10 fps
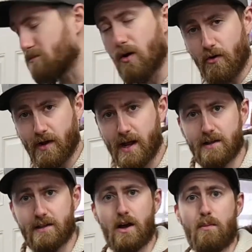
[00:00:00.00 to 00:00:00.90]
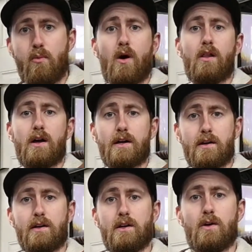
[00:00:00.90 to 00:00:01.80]
marring anything up while
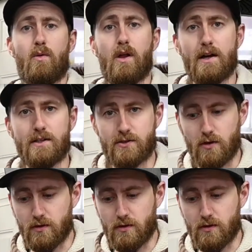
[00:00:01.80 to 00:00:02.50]
I install